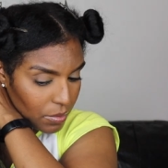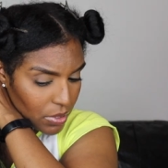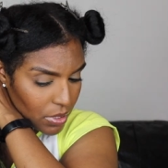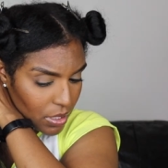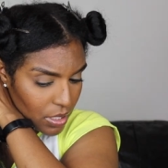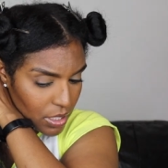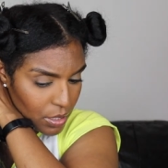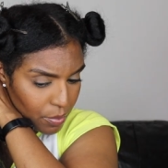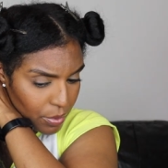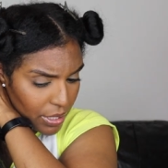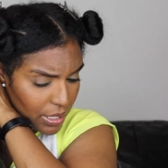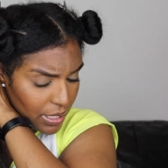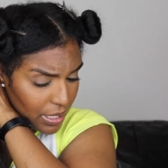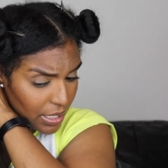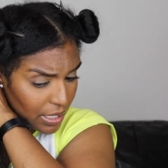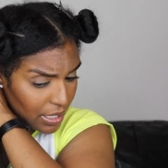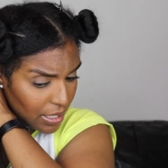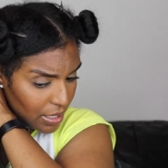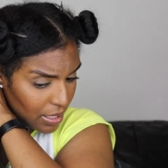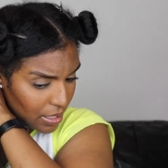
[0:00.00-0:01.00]
just going to spray
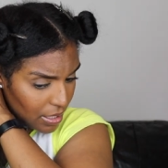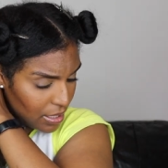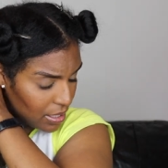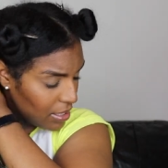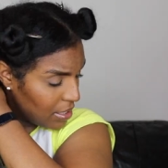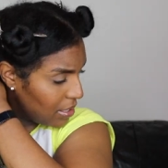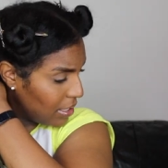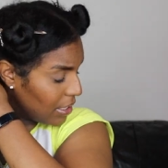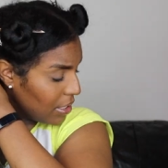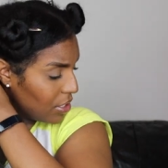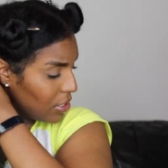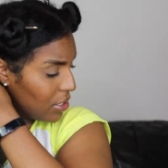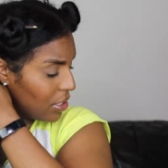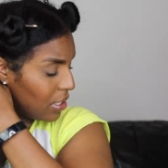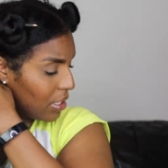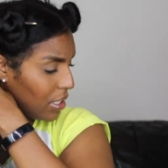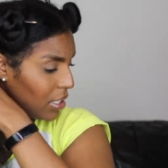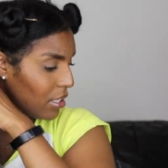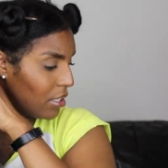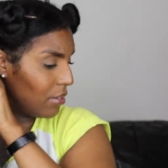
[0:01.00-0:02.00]
that in this
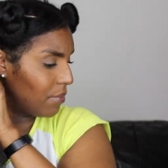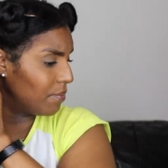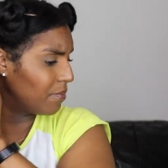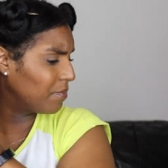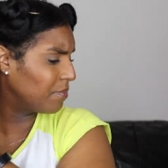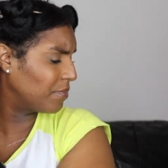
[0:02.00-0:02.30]
section here.